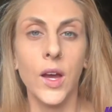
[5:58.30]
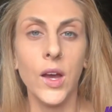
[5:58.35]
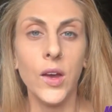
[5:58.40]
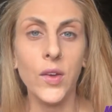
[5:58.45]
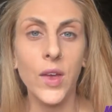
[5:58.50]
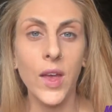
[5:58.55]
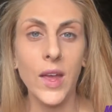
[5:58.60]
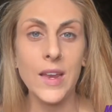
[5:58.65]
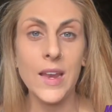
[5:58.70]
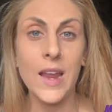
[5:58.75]

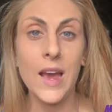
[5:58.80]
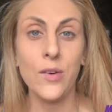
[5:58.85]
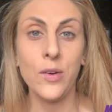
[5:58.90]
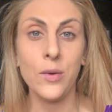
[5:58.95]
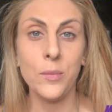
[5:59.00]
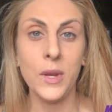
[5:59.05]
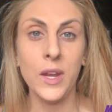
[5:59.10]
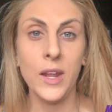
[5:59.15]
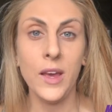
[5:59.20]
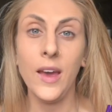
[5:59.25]
Okay, now
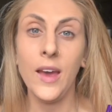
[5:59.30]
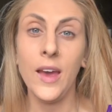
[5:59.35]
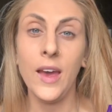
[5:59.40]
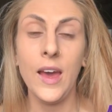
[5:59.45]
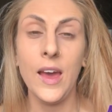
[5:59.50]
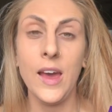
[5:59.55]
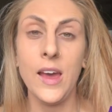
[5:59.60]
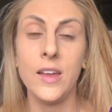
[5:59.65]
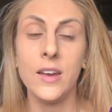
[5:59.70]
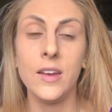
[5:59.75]
I'm gonna
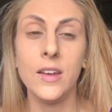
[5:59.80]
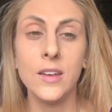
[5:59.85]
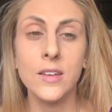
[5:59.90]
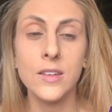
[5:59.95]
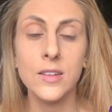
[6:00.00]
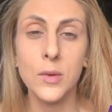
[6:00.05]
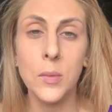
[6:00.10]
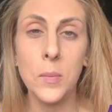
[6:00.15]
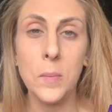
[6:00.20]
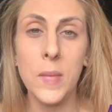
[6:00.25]
add
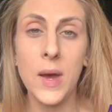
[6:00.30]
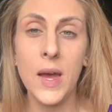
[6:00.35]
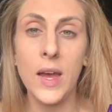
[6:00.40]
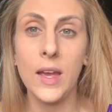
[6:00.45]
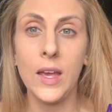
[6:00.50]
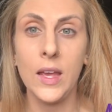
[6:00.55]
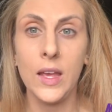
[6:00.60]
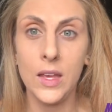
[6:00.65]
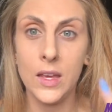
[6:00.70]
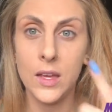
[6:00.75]

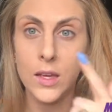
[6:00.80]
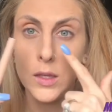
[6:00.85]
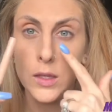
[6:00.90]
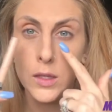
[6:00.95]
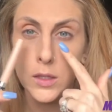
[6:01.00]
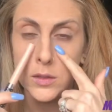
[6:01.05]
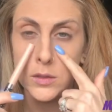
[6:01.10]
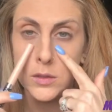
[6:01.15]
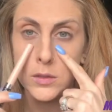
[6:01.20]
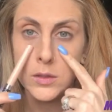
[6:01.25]
my
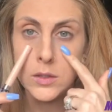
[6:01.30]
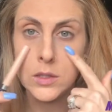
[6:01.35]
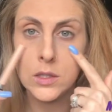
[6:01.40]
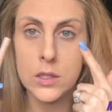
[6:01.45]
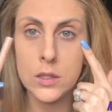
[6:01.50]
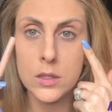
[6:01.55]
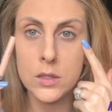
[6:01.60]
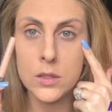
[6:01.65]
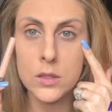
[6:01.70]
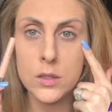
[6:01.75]

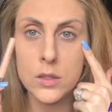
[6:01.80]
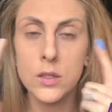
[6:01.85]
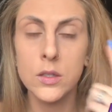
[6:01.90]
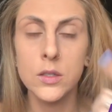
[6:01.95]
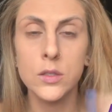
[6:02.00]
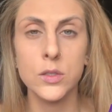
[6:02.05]
concealer